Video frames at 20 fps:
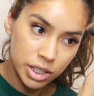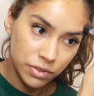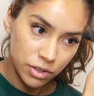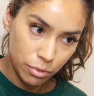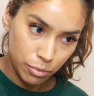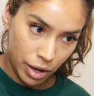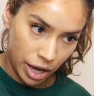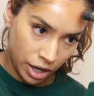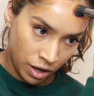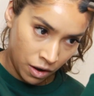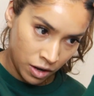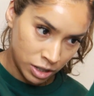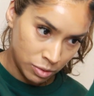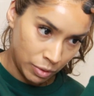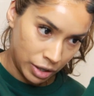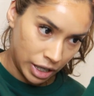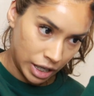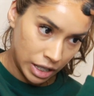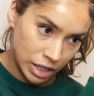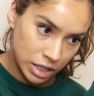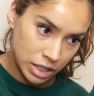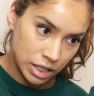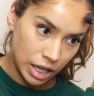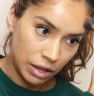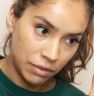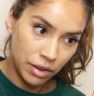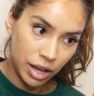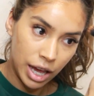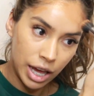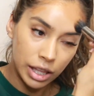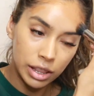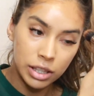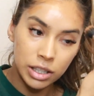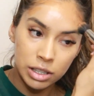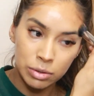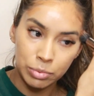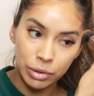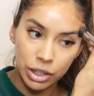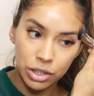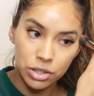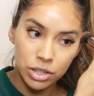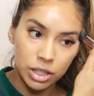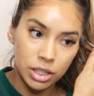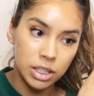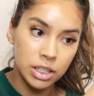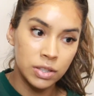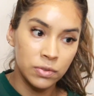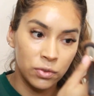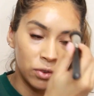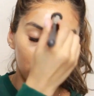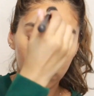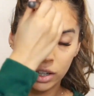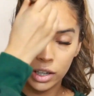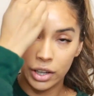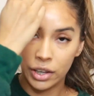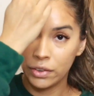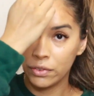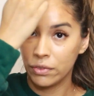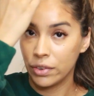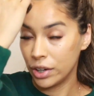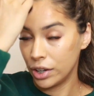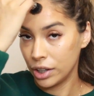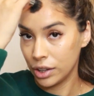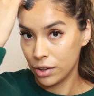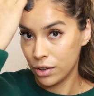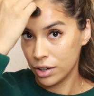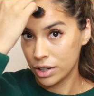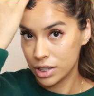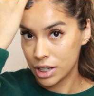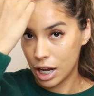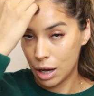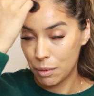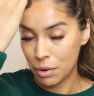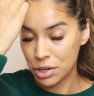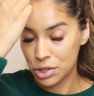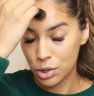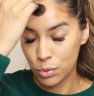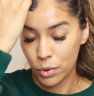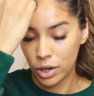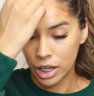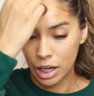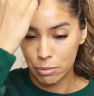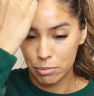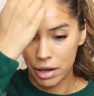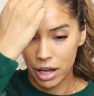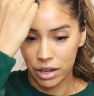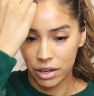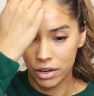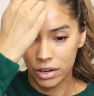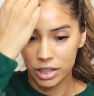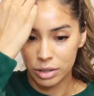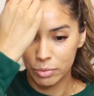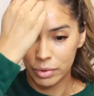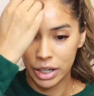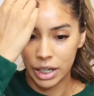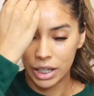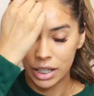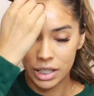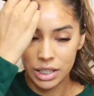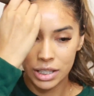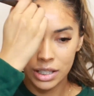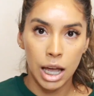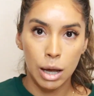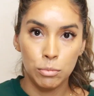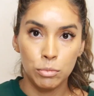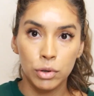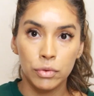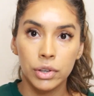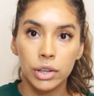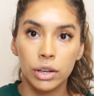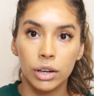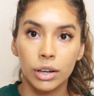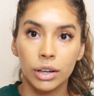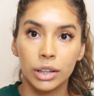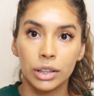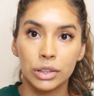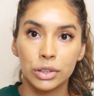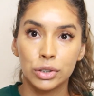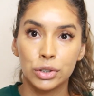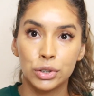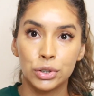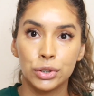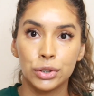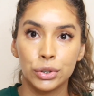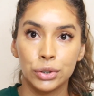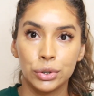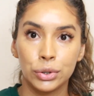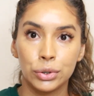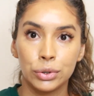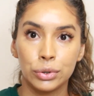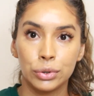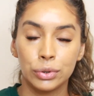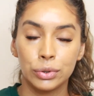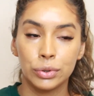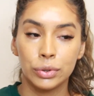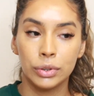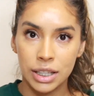is from MAC Cosmetics. I've had these brushes for a very long time. I used to work at MAC Cosmetics. I'm moving on to